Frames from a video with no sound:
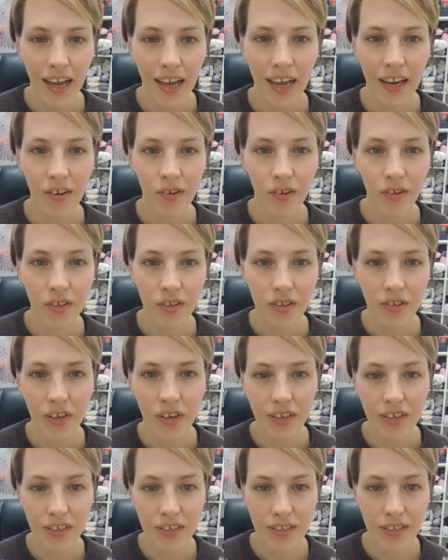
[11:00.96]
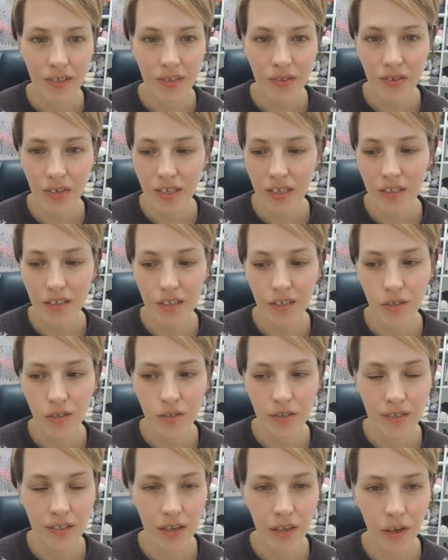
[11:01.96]
and all you gotta do is
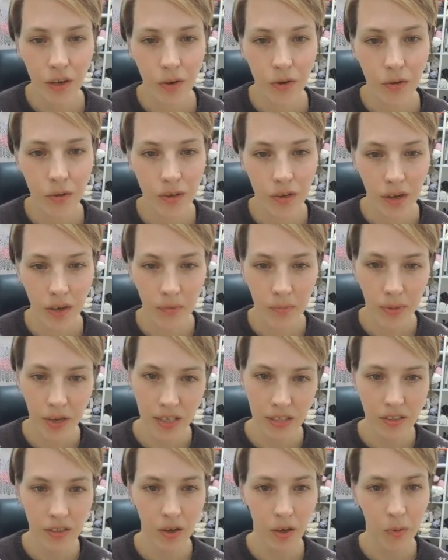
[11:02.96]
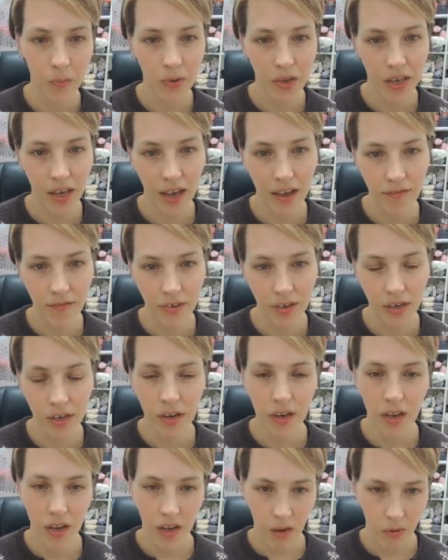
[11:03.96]
use the code
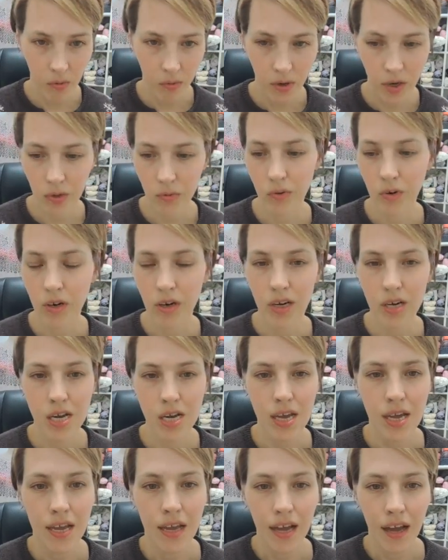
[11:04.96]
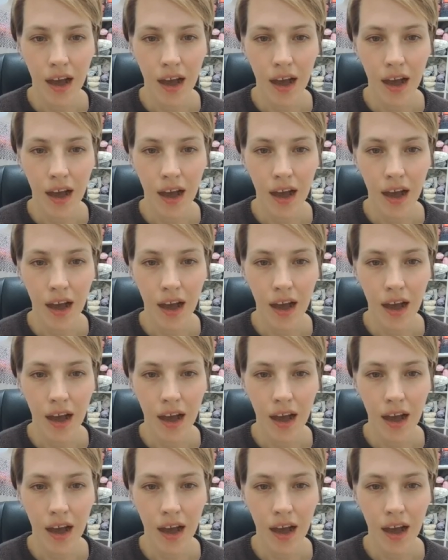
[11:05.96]
BESTHOBBYEVER, one word,